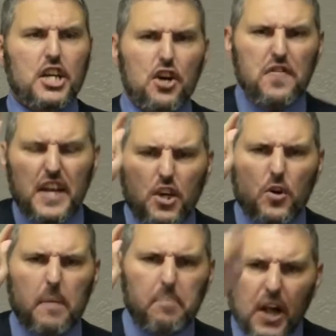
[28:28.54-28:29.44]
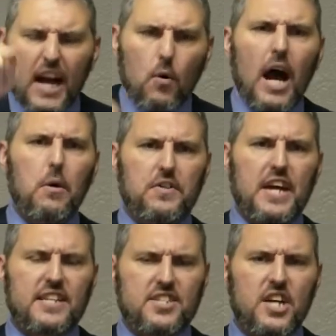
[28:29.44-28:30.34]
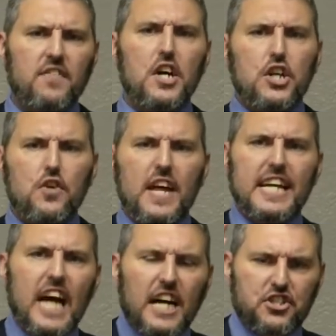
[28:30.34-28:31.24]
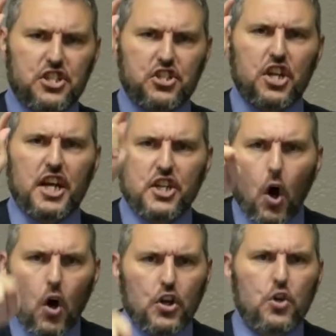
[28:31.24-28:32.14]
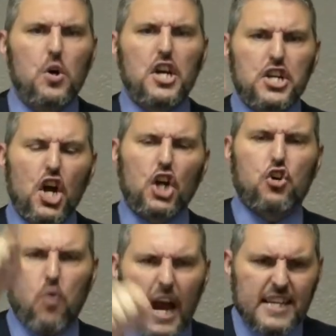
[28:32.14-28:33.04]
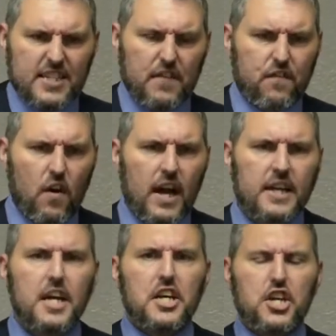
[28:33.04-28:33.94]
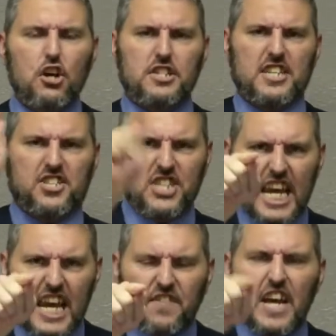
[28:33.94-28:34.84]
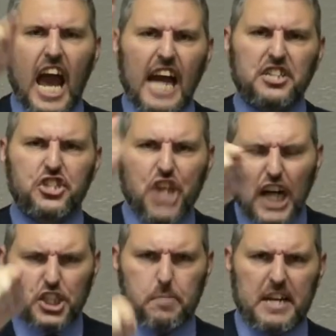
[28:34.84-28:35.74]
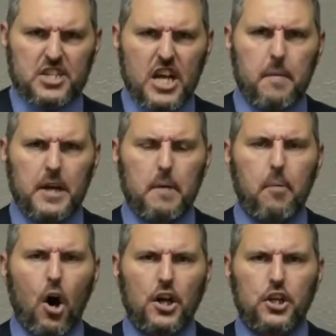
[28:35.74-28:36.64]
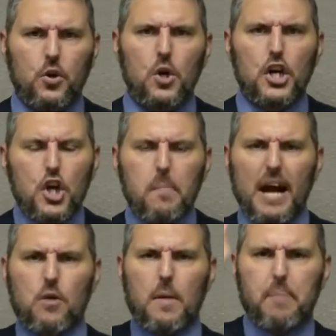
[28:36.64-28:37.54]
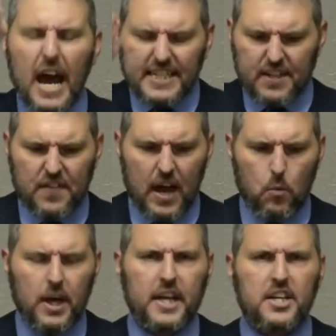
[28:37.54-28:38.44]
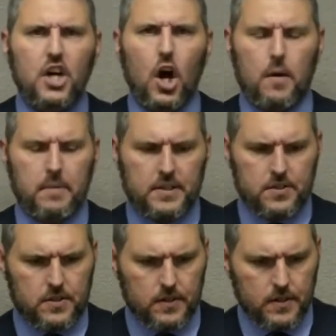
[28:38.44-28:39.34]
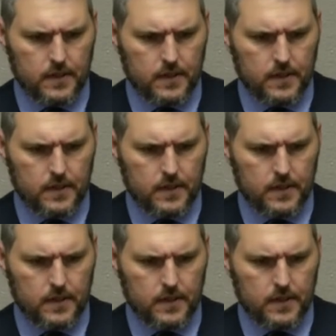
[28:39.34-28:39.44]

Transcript: You think you can play around with that stuff. You think God's just going to ignore you. You're crazy, friend. You're deceived, and judgment is coming upon you. You better repent of that wicked garbage.